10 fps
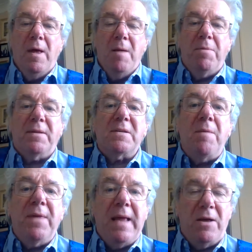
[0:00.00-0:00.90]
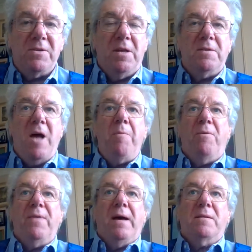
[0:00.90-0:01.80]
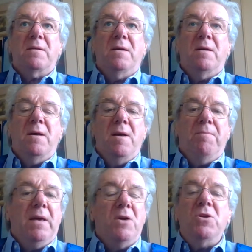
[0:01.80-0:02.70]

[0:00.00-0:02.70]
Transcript: But there's something else on top of that, because